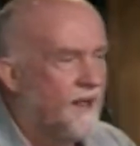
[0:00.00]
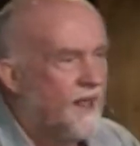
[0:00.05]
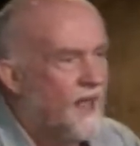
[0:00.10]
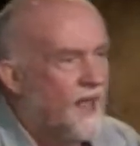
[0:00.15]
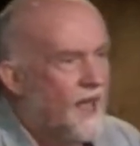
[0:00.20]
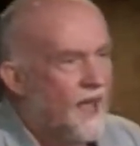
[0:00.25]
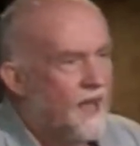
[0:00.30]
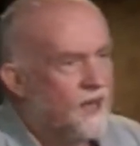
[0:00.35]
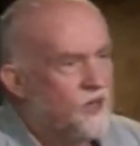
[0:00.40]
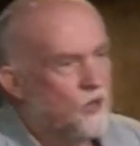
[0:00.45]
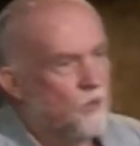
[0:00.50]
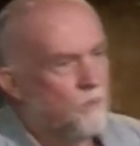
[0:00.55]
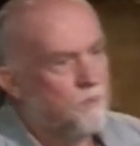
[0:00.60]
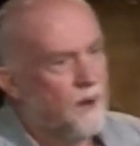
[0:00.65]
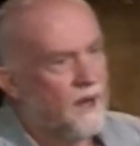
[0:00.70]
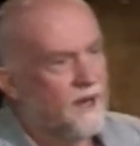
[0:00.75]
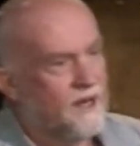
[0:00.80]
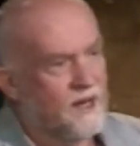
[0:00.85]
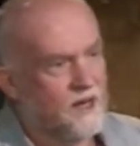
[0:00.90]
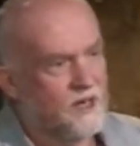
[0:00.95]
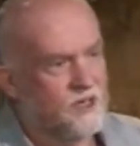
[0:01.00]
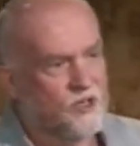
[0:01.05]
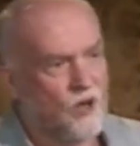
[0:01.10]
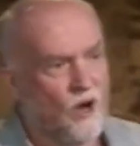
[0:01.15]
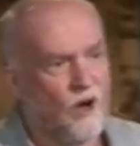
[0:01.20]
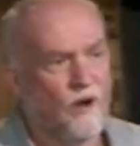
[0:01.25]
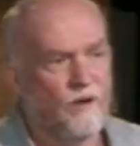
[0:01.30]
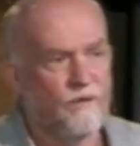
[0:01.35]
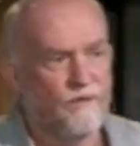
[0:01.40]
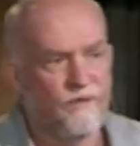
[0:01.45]
and your bucket is
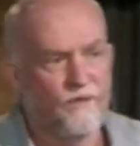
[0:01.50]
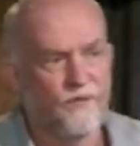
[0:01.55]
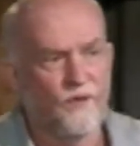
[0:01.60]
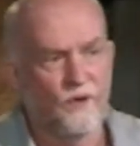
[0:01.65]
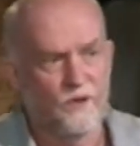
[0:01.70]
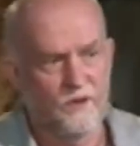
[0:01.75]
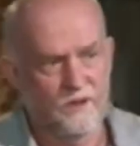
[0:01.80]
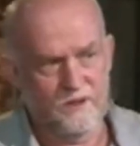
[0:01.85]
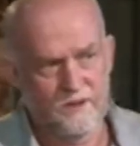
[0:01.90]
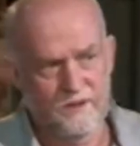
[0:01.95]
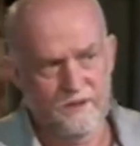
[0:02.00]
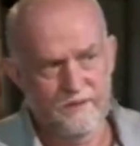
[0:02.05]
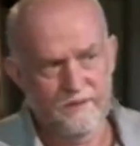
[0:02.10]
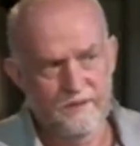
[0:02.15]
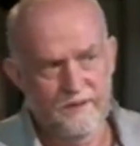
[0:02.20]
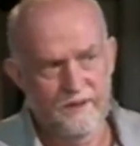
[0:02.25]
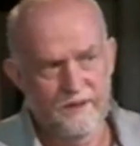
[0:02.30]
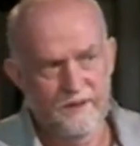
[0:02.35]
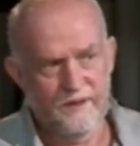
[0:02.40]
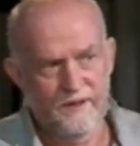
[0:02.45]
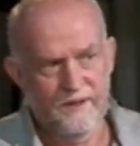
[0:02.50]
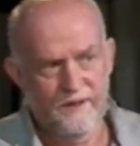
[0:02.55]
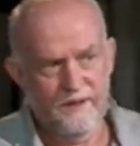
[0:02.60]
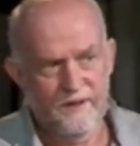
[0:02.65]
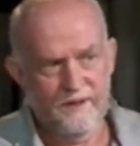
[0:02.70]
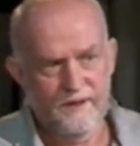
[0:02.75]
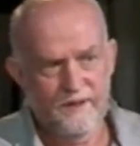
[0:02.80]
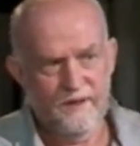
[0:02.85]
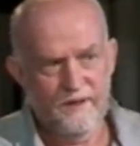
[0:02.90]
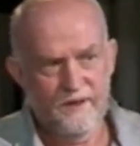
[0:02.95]
half full.
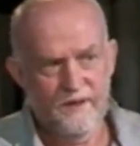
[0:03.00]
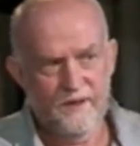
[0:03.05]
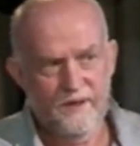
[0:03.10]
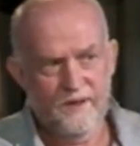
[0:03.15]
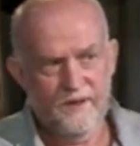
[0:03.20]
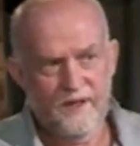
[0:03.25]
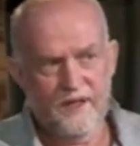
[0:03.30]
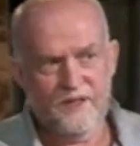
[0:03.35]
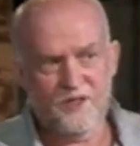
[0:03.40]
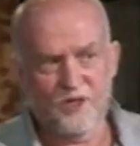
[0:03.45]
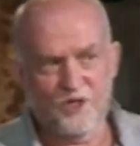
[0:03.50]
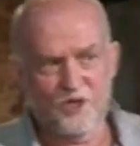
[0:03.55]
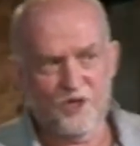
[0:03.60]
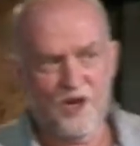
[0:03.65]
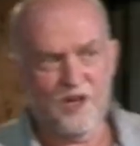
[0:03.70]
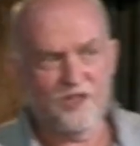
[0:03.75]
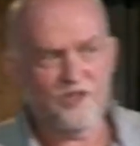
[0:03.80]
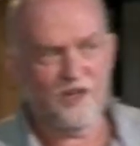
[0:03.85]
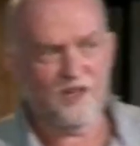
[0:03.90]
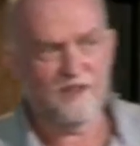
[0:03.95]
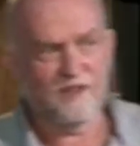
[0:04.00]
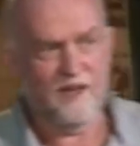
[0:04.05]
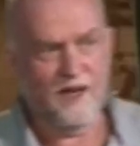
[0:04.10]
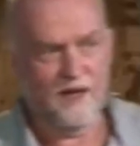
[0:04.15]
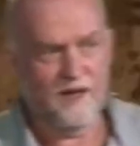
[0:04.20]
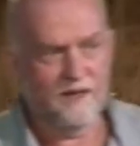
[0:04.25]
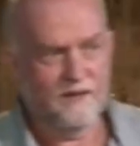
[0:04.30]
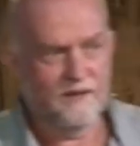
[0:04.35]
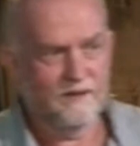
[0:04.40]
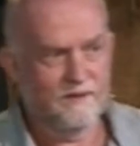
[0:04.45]
That's a tragic thing.